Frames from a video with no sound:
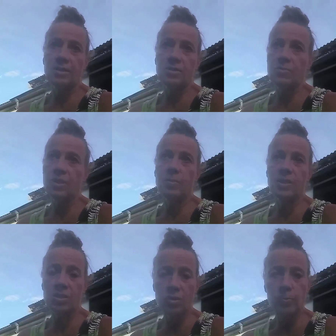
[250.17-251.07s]
stream
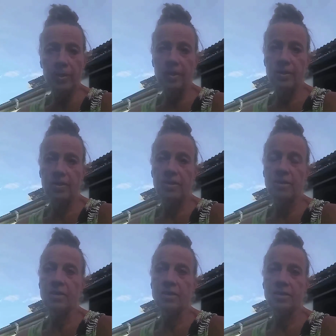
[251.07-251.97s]
is so big
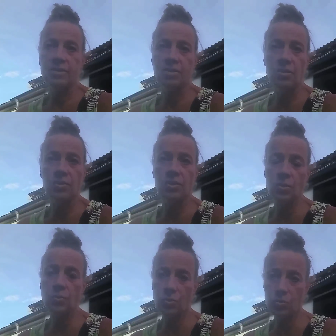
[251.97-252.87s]
that you are
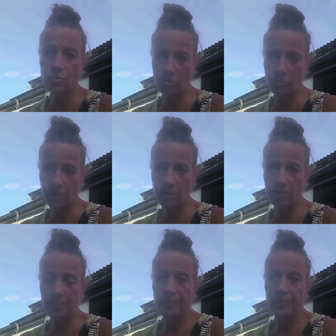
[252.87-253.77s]
so used to it
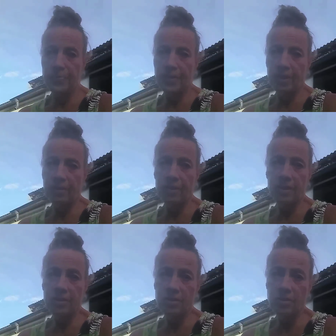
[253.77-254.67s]
that
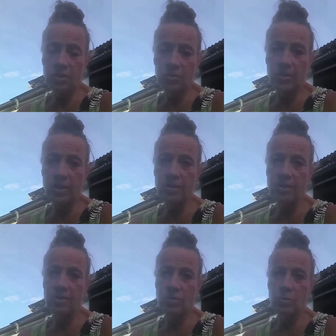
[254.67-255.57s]
it's not so
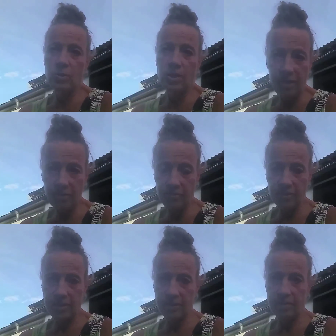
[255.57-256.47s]
easy to leave
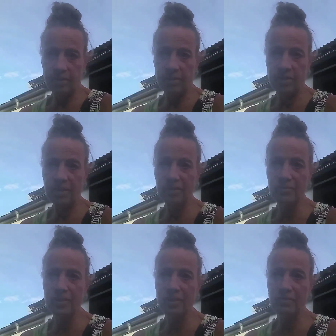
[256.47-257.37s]
it.
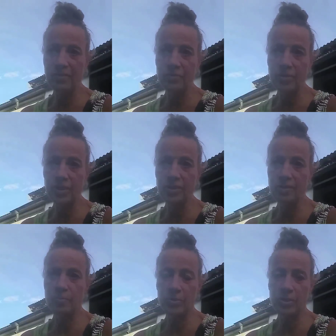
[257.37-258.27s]
Even if there
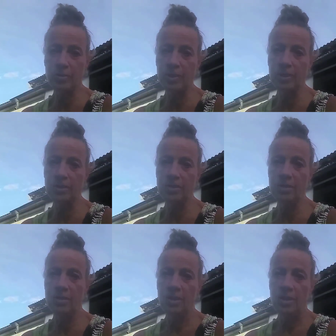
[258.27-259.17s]
is a possibility.